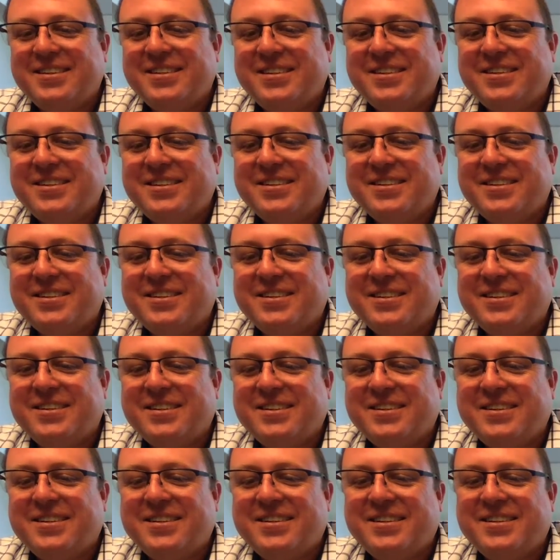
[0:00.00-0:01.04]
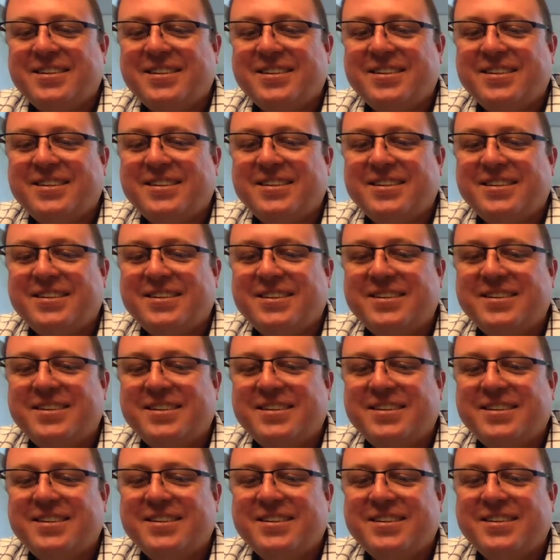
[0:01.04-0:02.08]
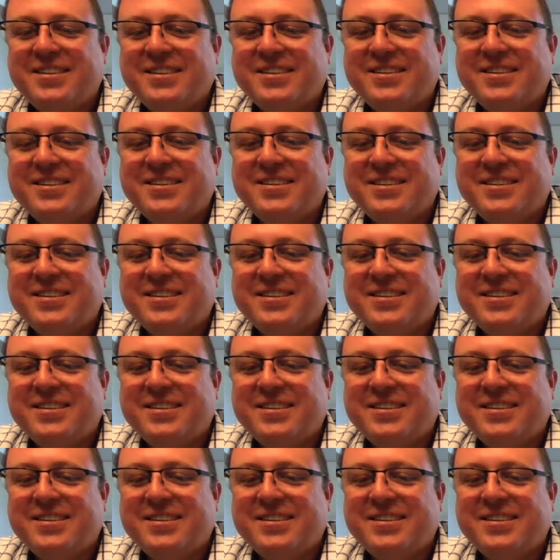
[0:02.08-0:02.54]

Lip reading: The person shown says nothing.